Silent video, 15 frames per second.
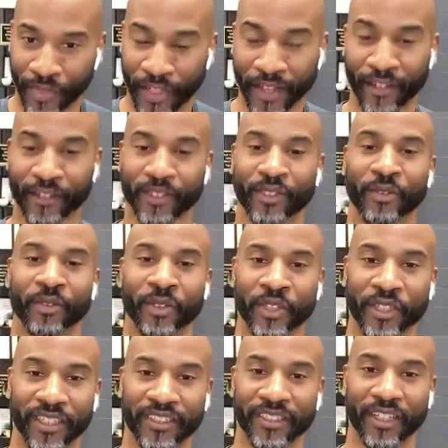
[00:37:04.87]
they are so
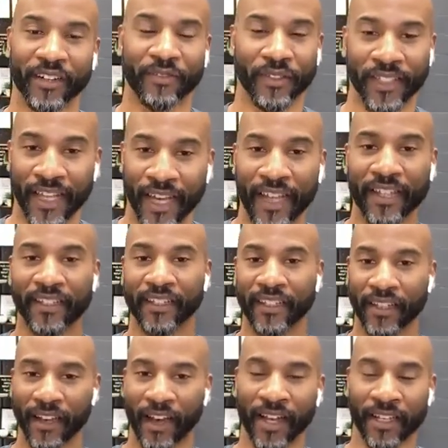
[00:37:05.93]
good at stuff that
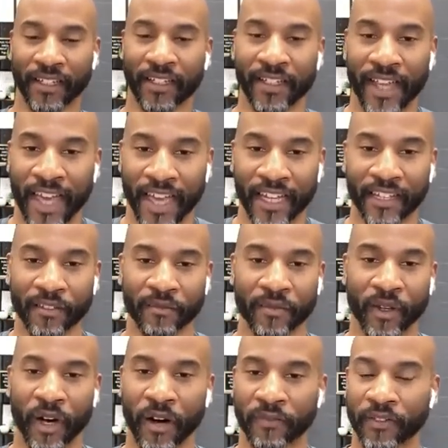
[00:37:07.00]
I can hand them
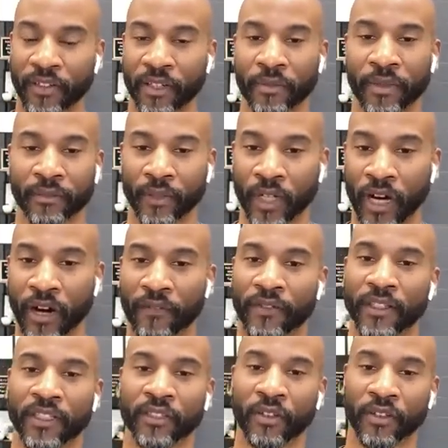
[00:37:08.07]
off to them and
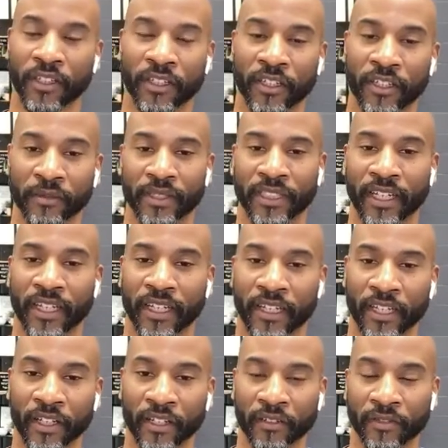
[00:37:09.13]
confidently know that they're going to be taken
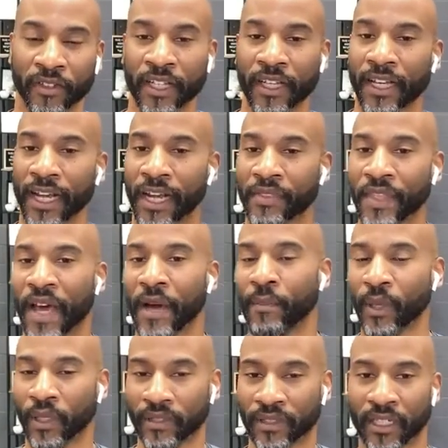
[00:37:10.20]
care of. And that
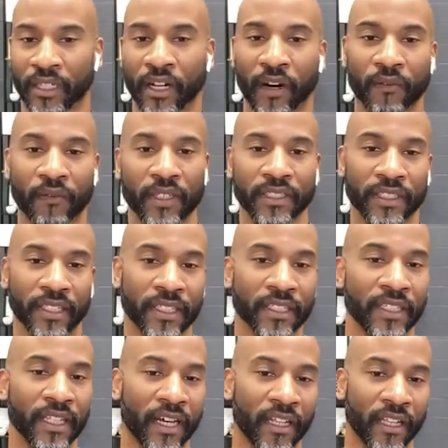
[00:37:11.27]
builds that confidence
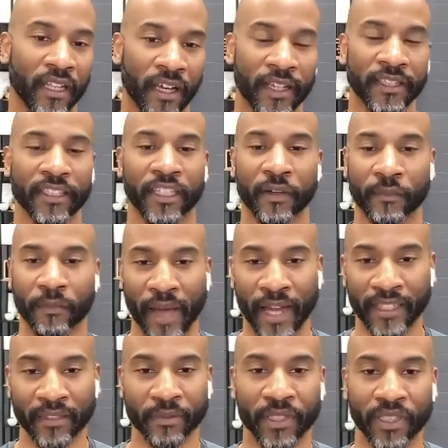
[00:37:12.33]
in that client to come
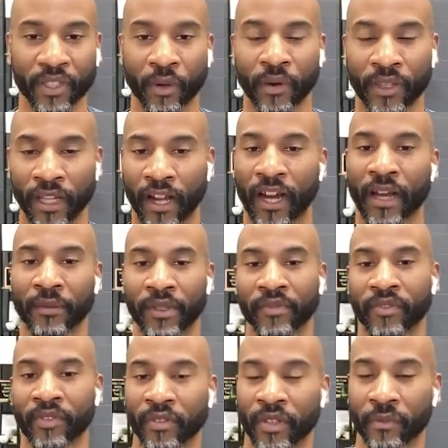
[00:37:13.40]
back to me knowing that I'm
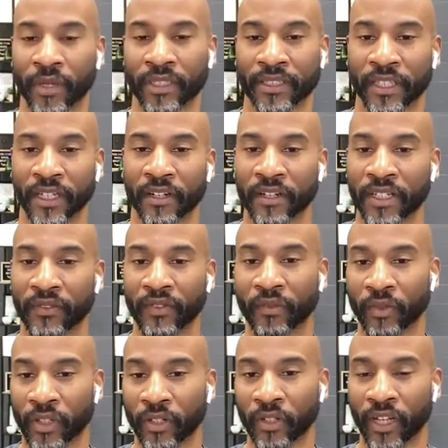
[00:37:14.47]
giving them the best care, even
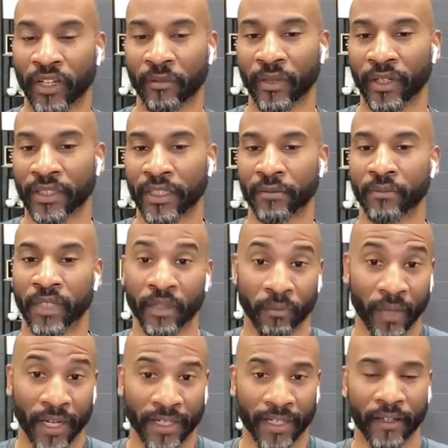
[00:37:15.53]
when they're not in
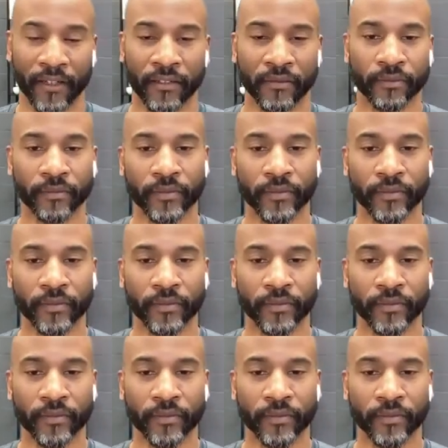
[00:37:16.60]
my care.